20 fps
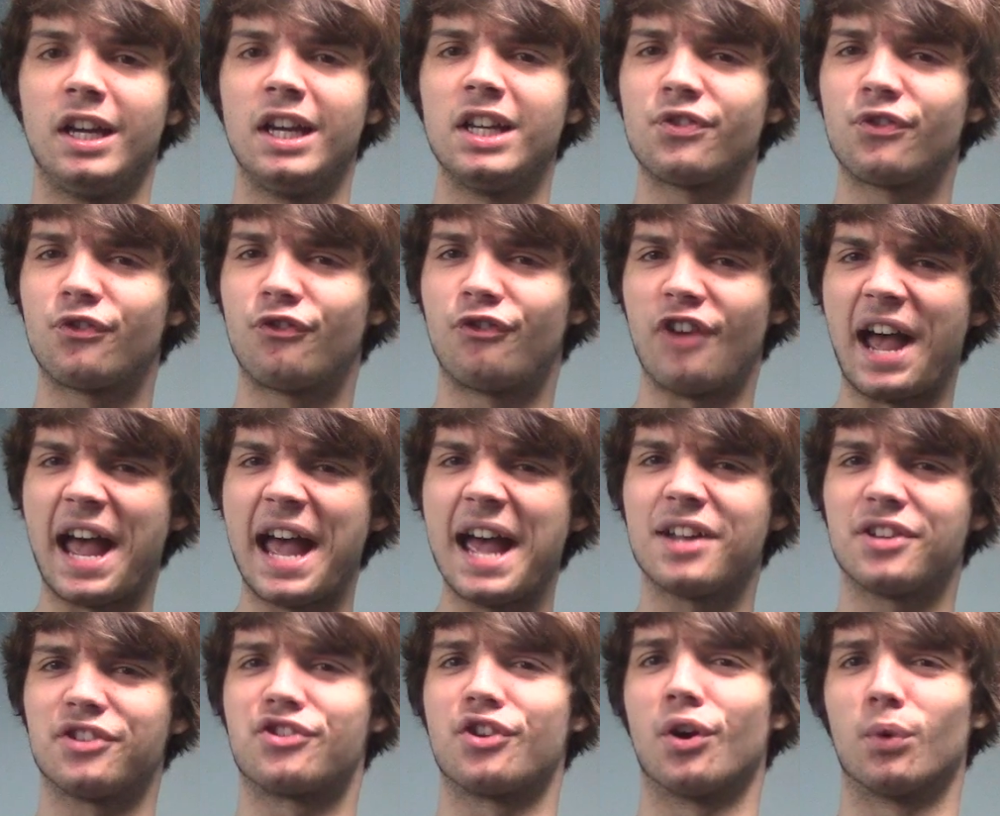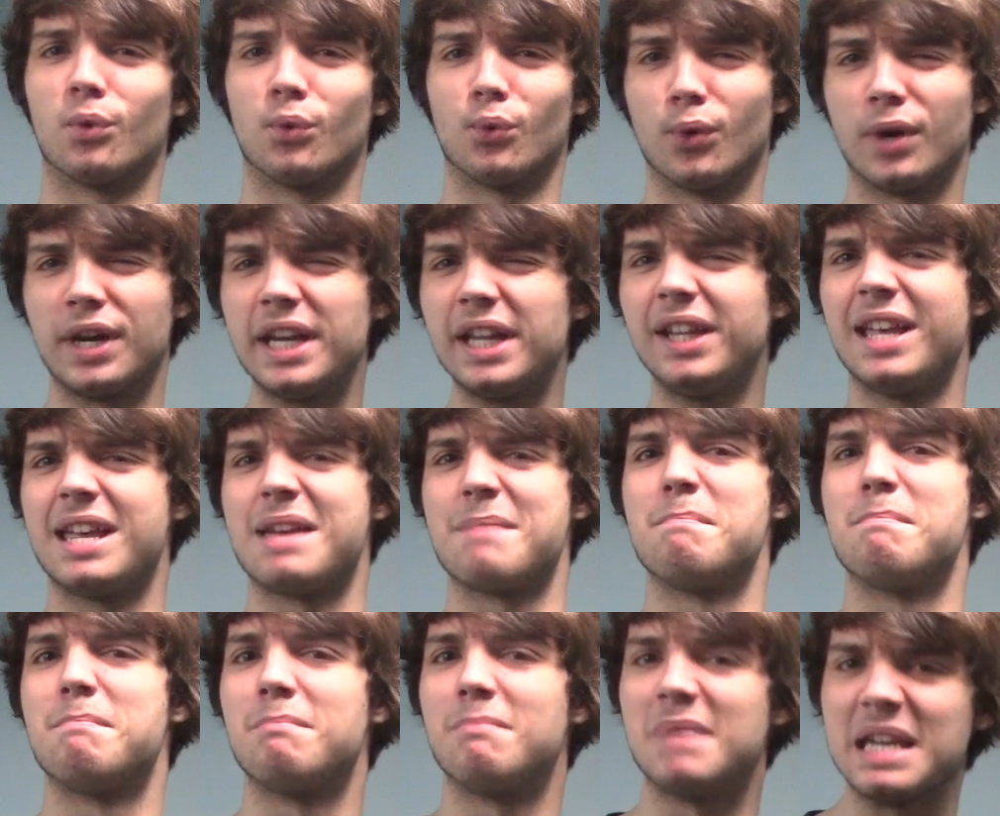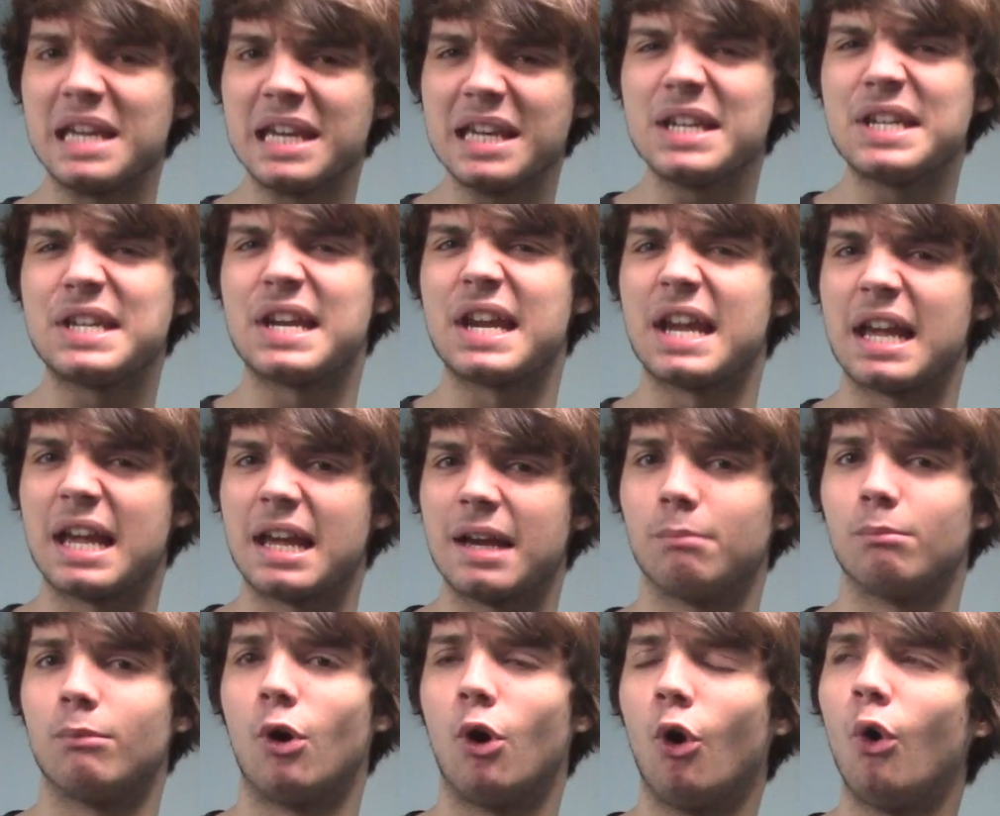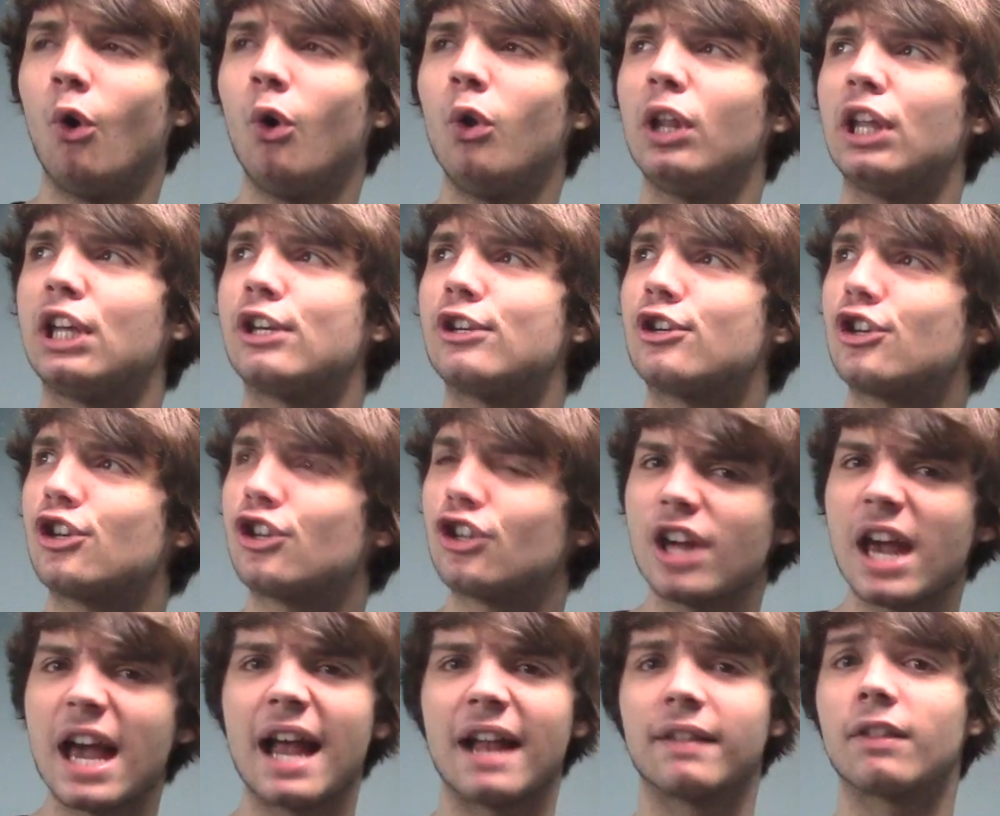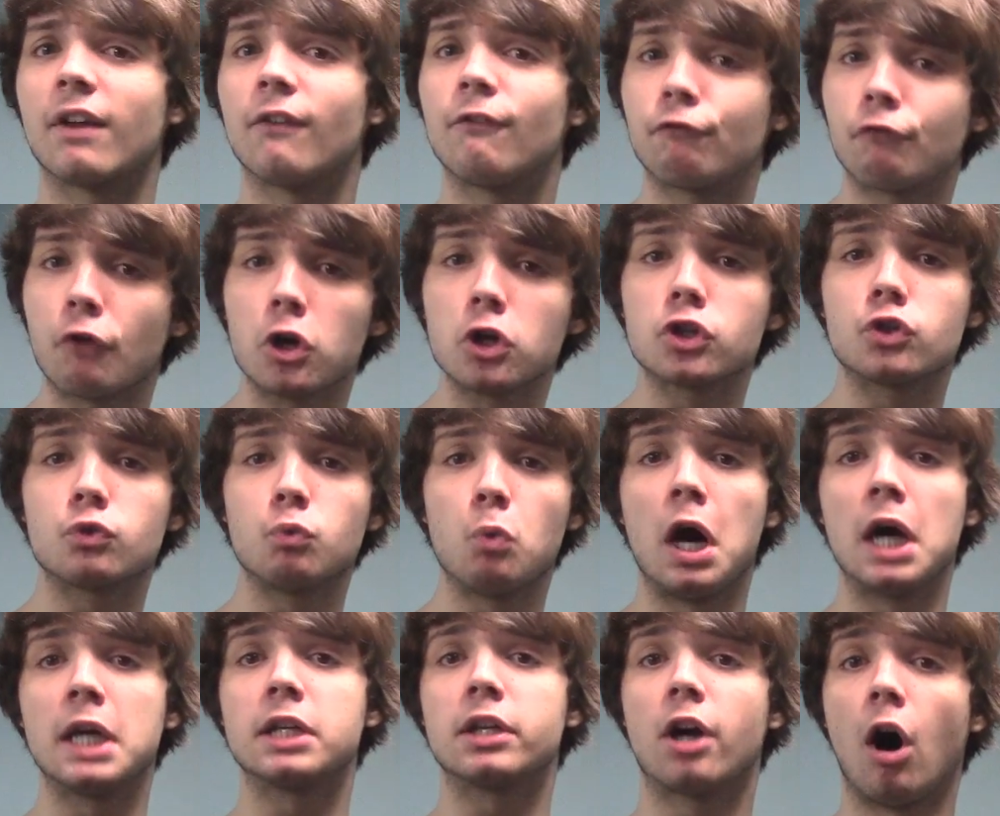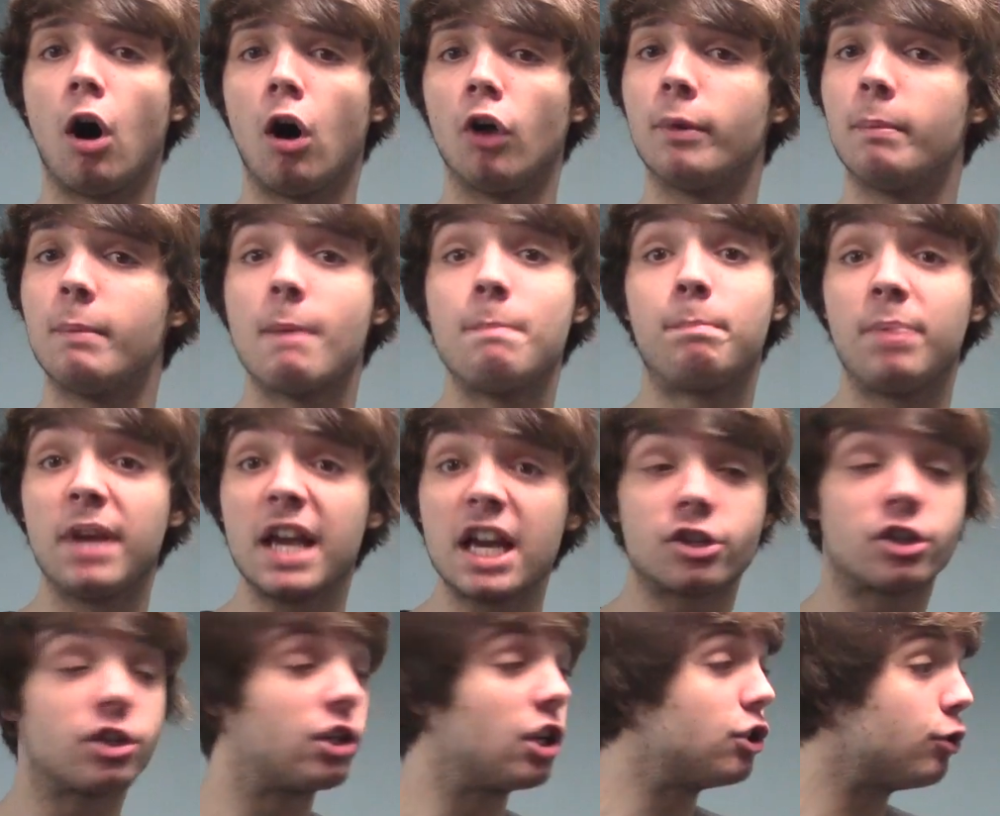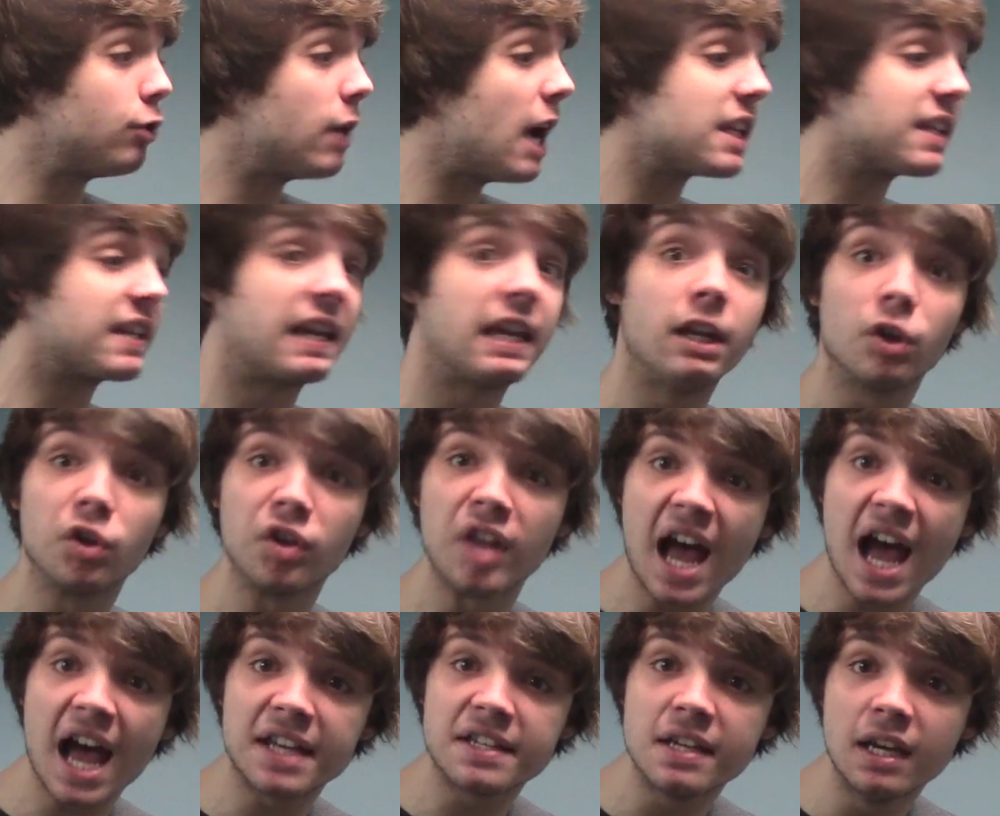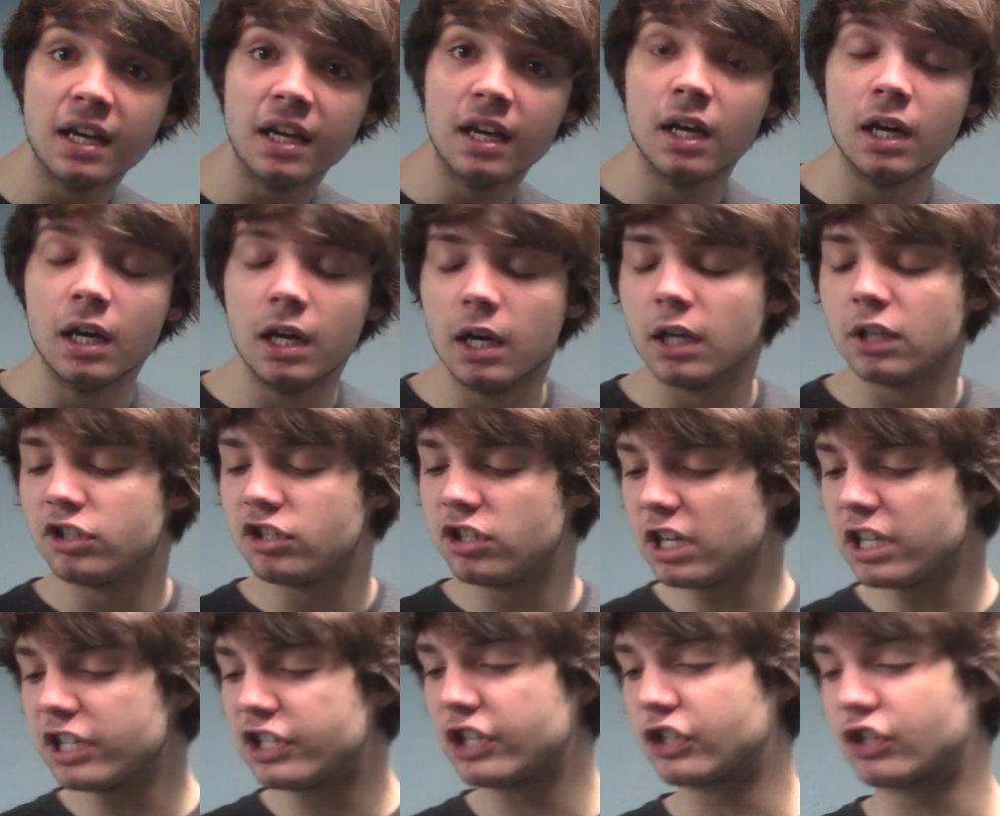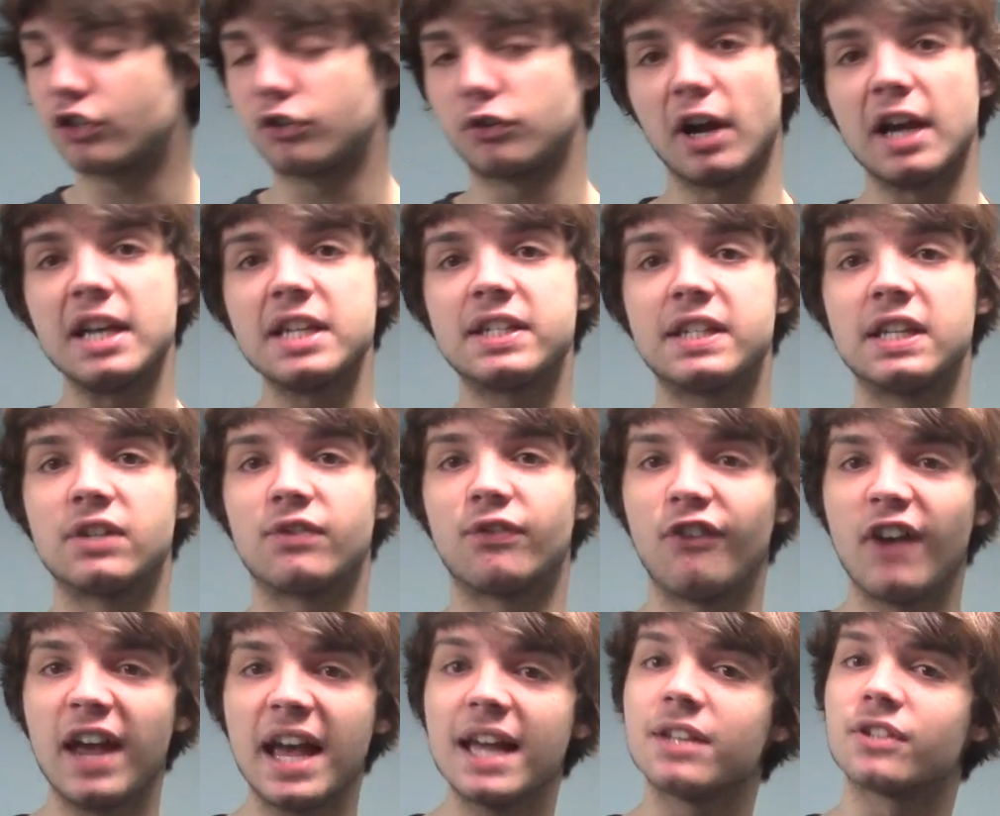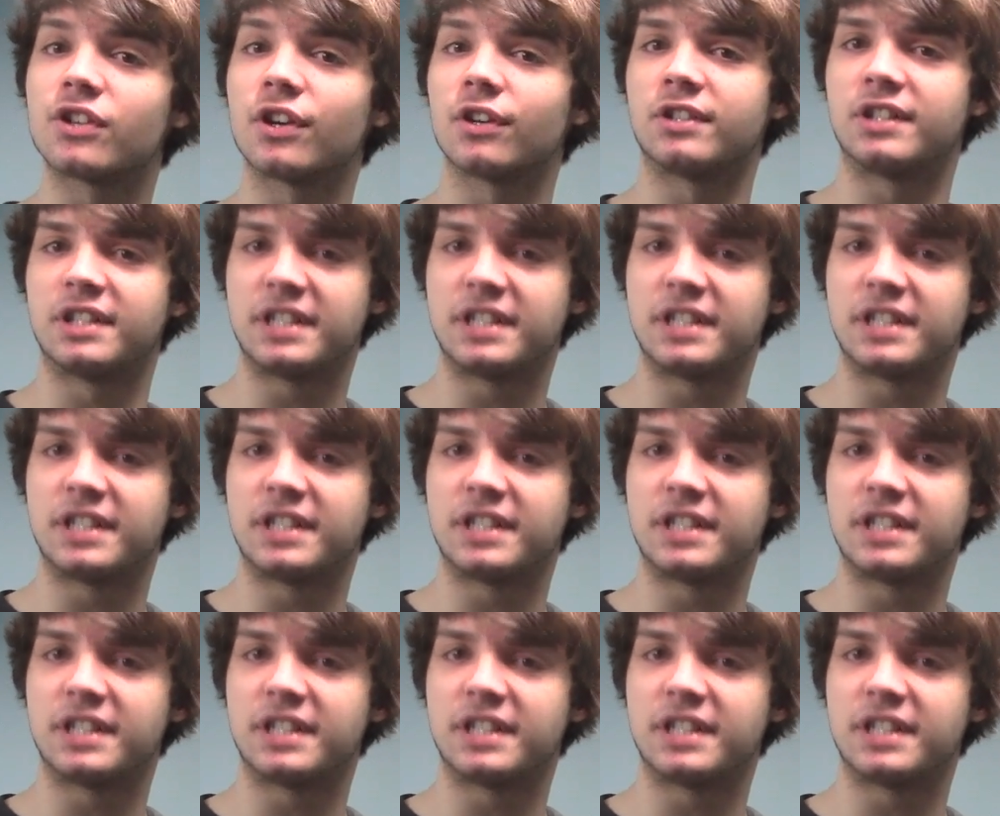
His fans are really mean to him. Holy shit. The first one called him a bitch. Did you guys hear that? Jesus Christ, his fans are